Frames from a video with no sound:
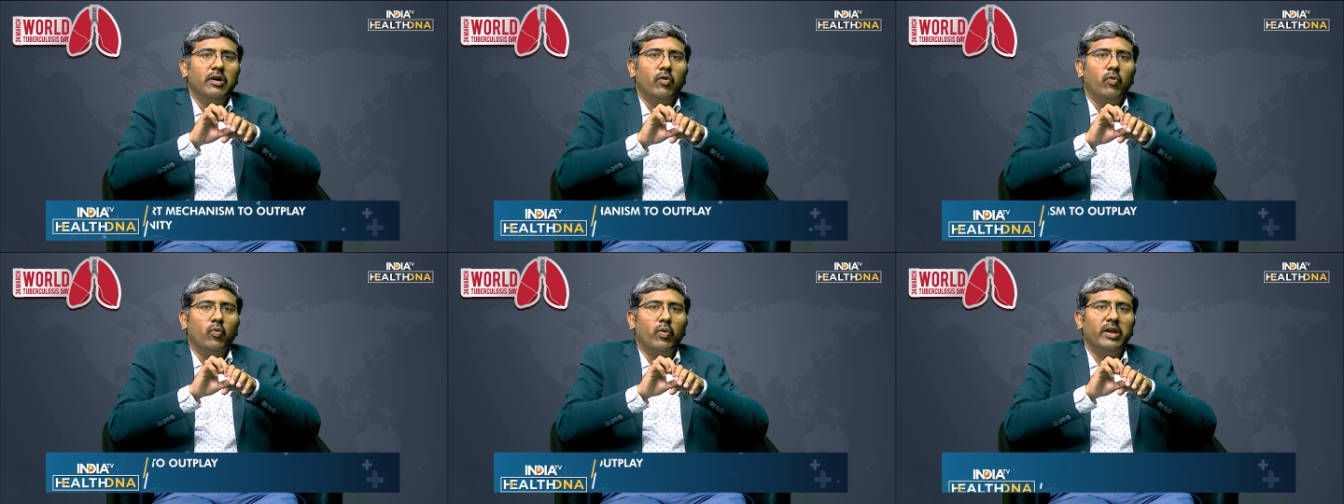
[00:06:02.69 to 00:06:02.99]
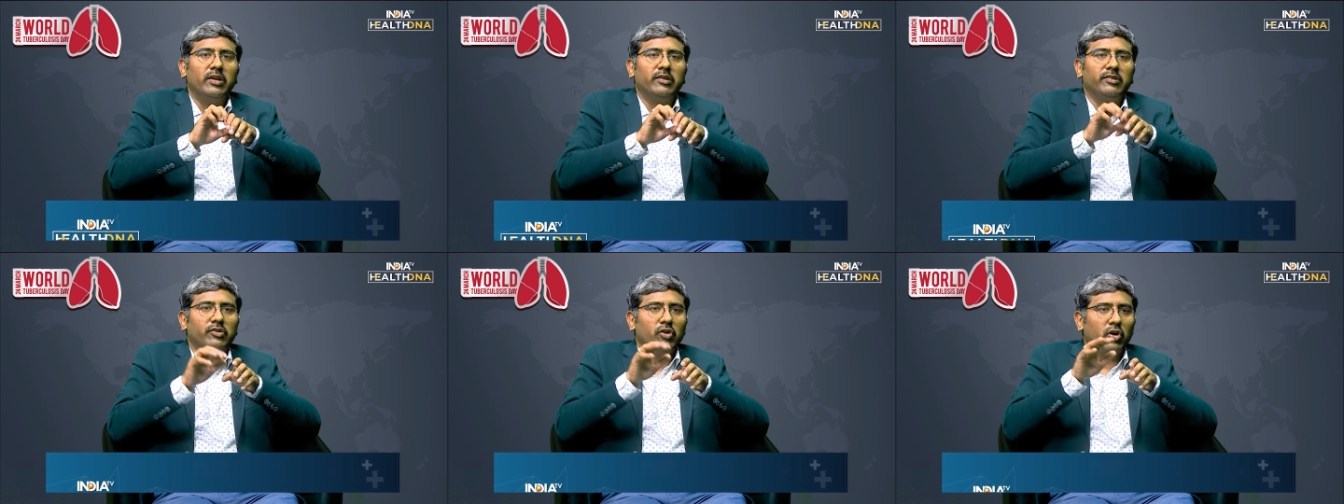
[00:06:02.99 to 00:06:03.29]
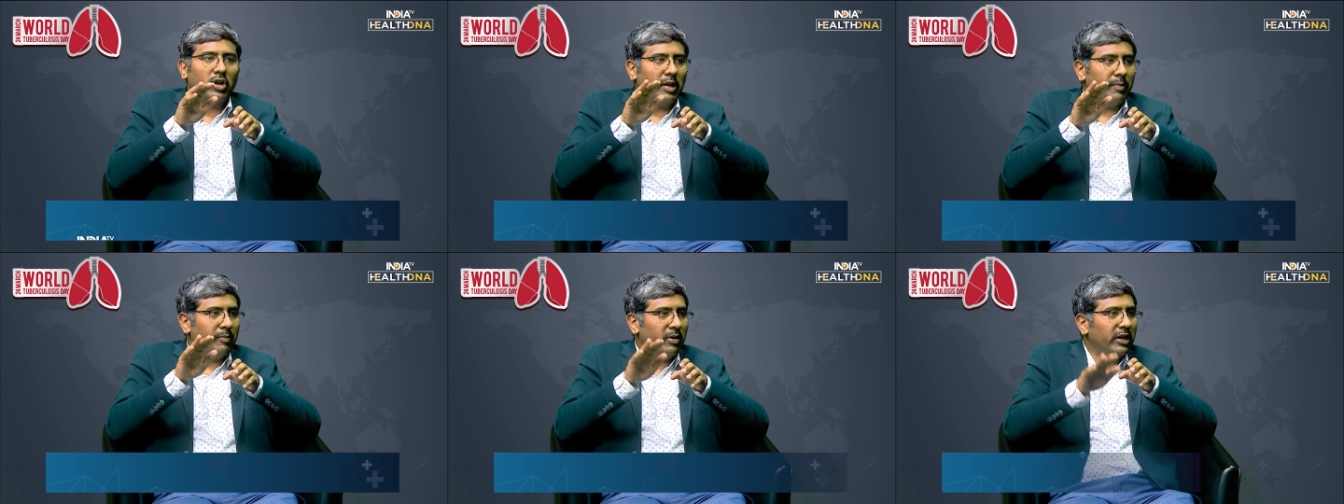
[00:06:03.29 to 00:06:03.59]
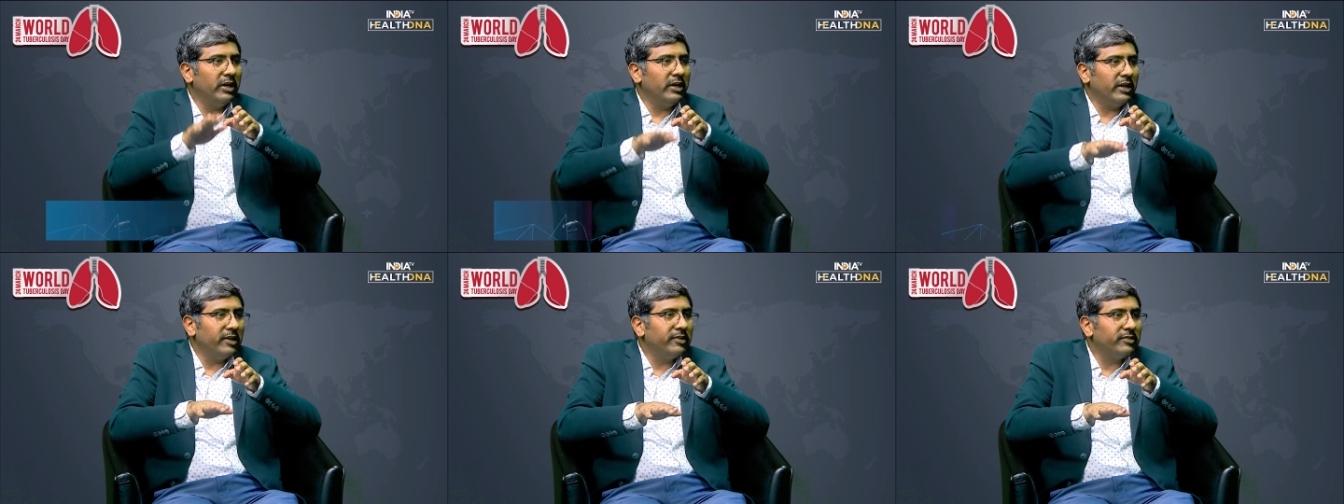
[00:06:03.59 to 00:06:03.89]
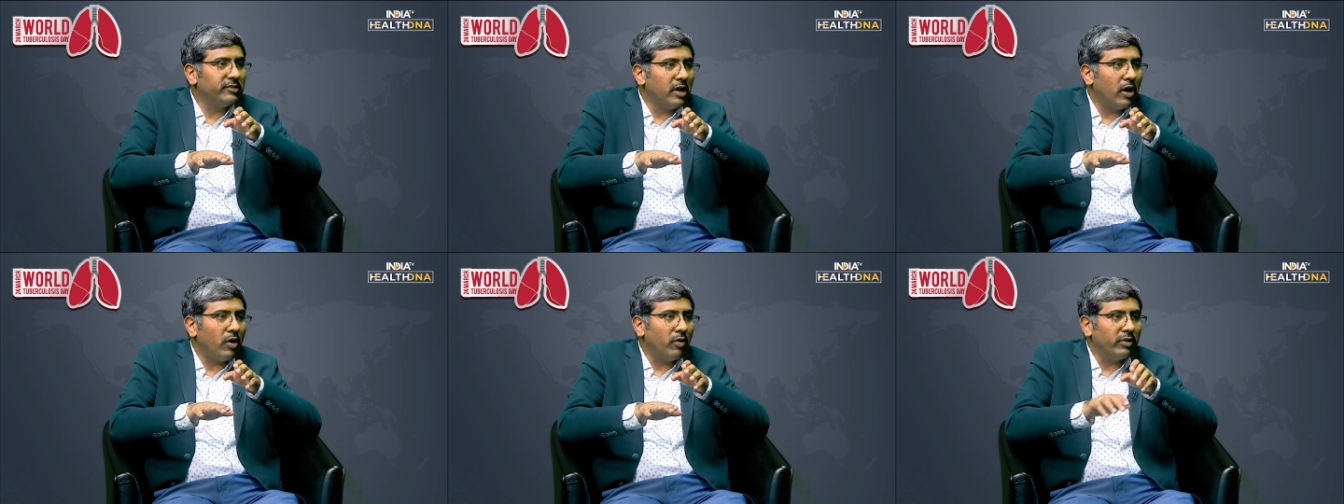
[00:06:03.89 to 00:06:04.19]
once your immunity
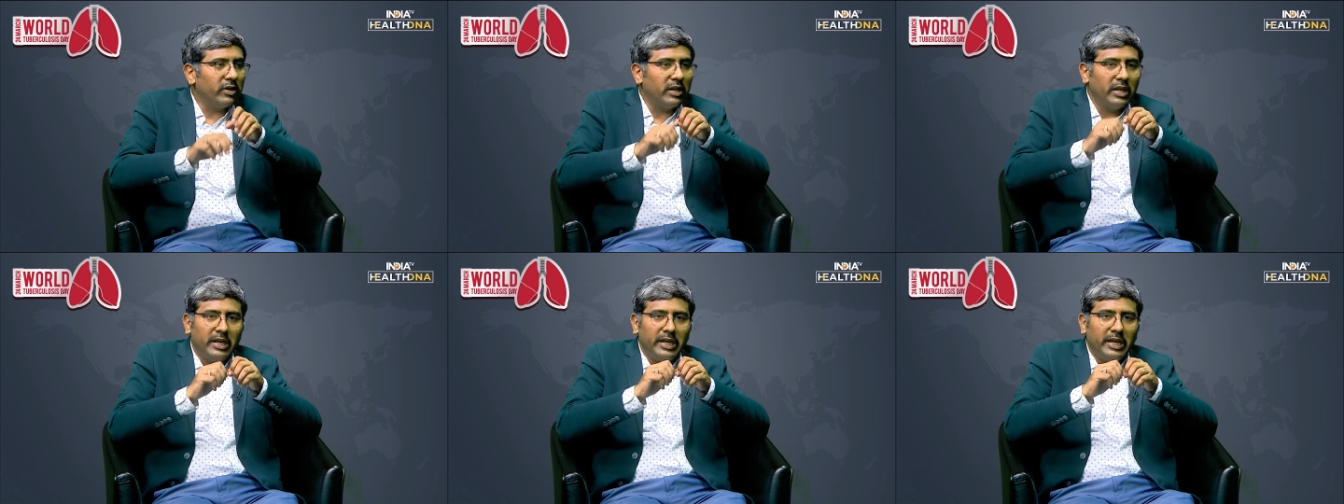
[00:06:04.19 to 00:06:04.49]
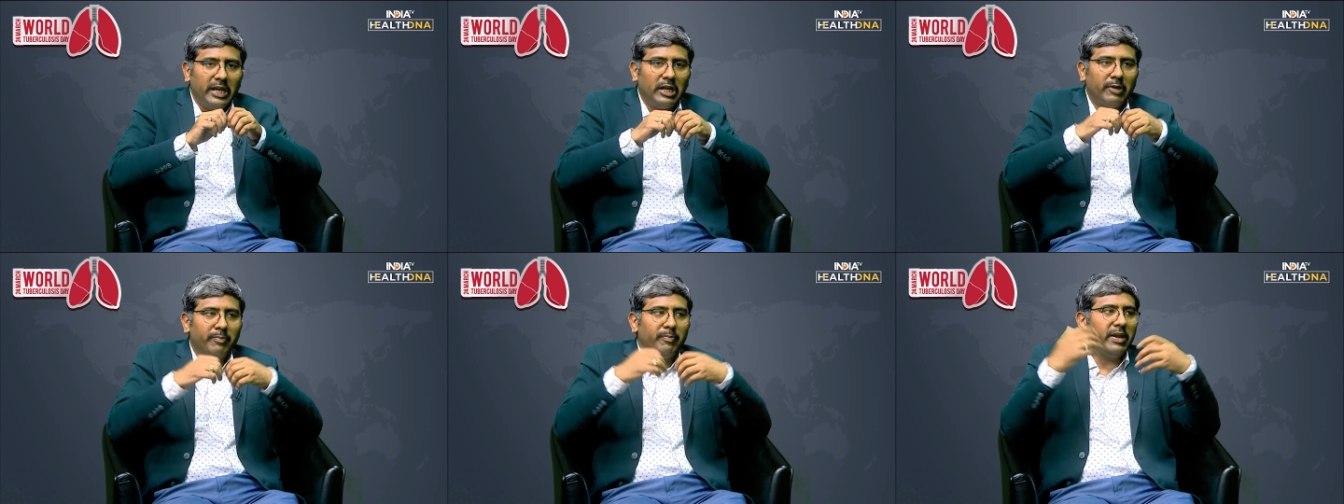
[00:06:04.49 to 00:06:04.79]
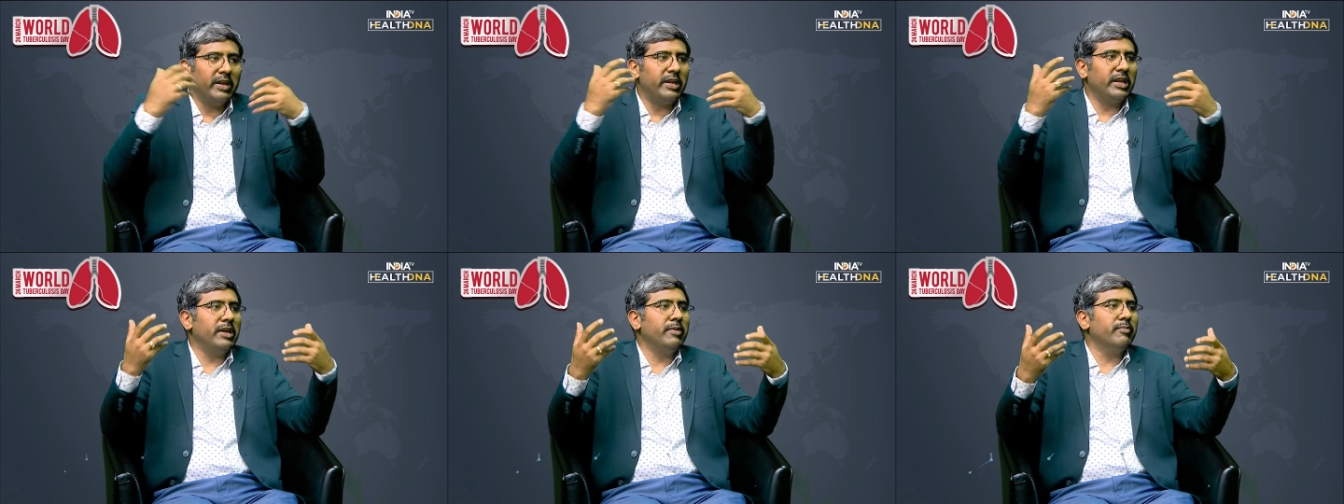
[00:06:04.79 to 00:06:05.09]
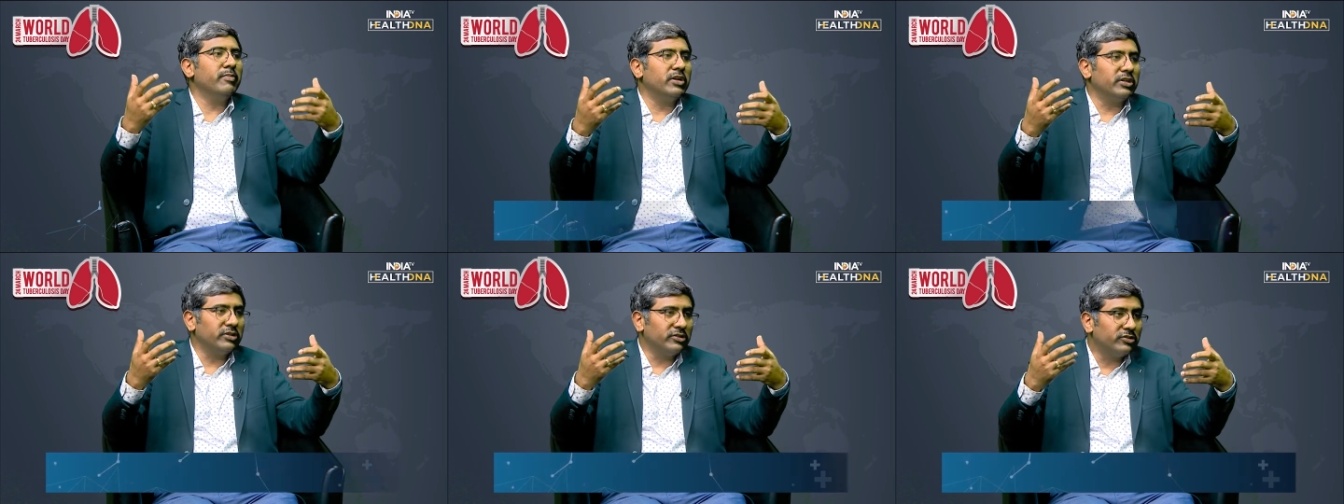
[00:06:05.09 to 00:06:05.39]
is down, it may reemerge.